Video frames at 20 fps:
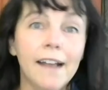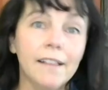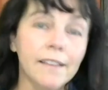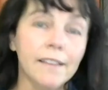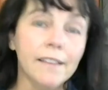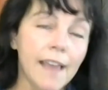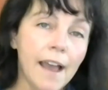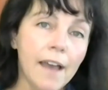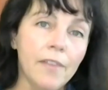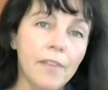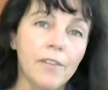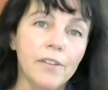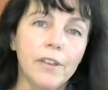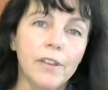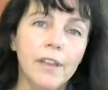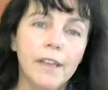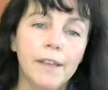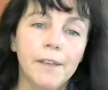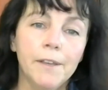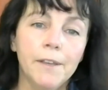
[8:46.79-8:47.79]
yeah. The
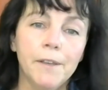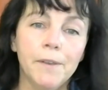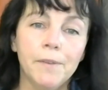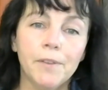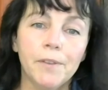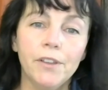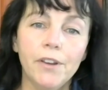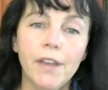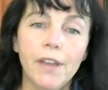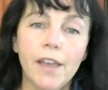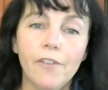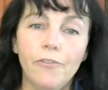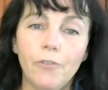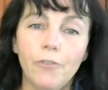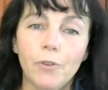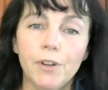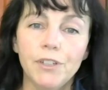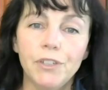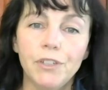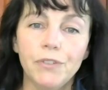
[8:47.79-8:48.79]
clear-cut
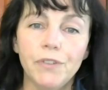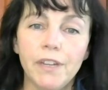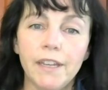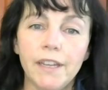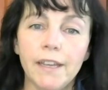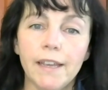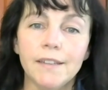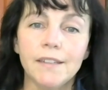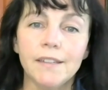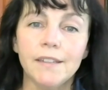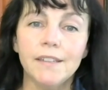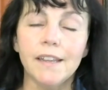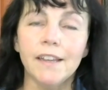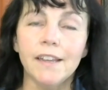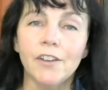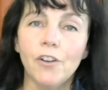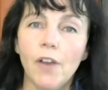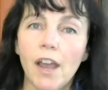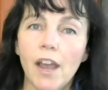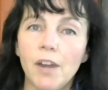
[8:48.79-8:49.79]
forestry is
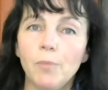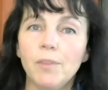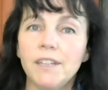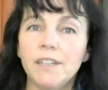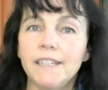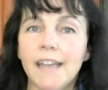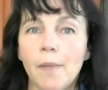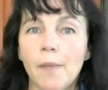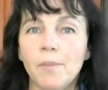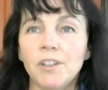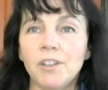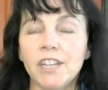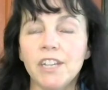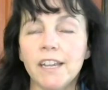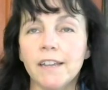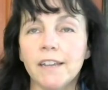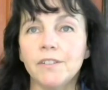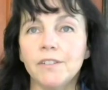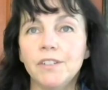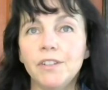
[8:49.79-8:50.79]
incredibly
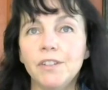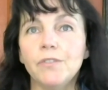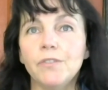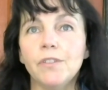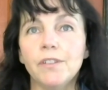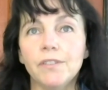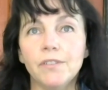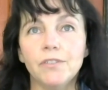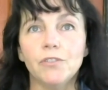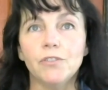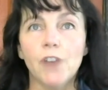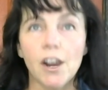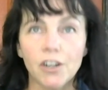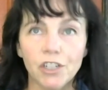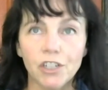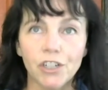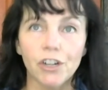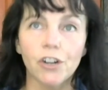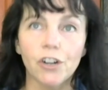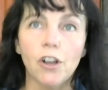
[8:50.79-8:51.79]
damaging to the
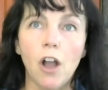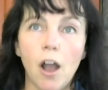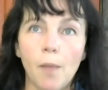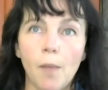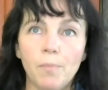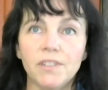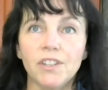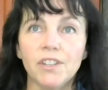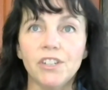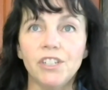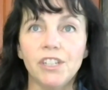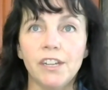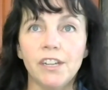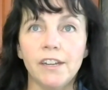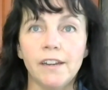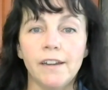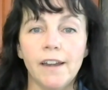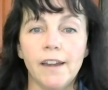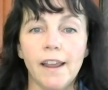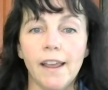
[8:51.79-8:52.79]
structure, composition,